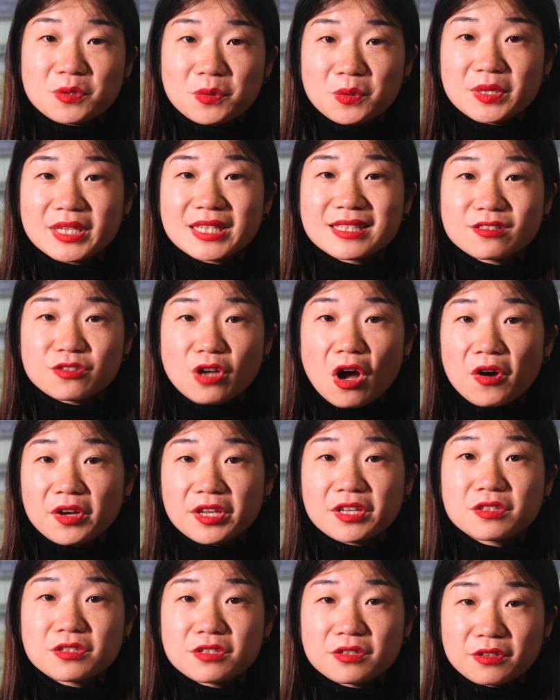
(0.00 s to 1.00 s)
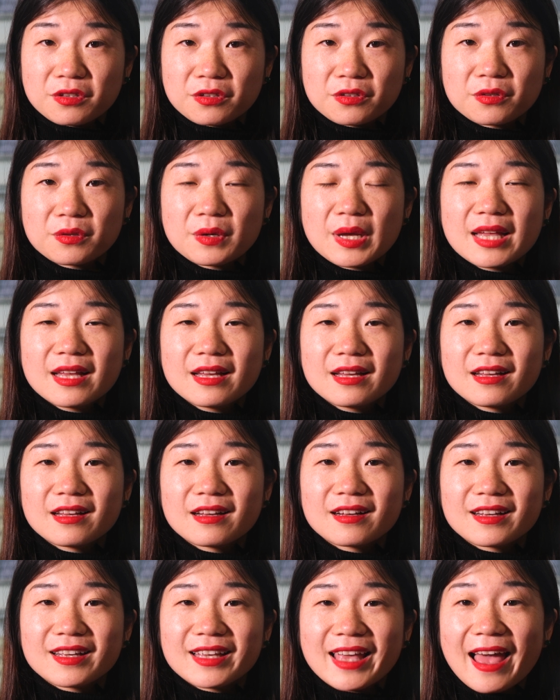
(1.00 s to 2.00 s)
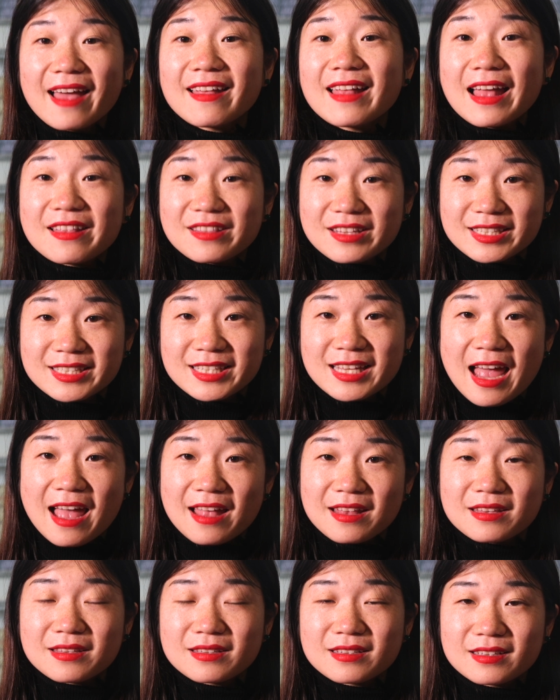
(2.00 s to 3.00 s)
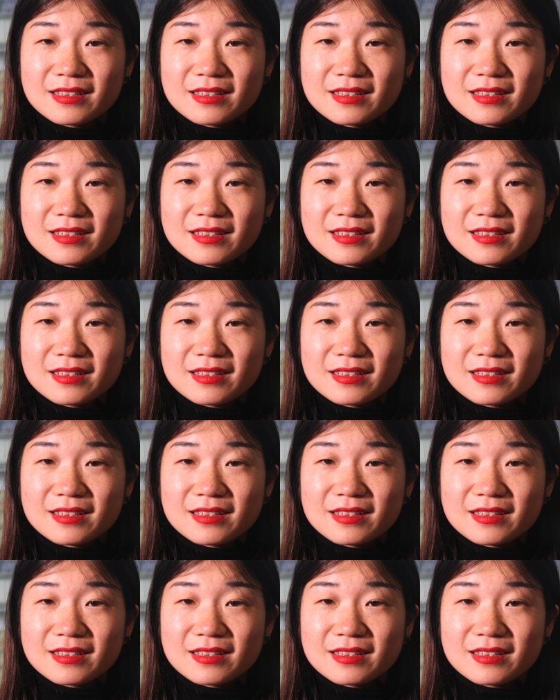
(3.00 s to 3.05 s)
who is talking to you can understand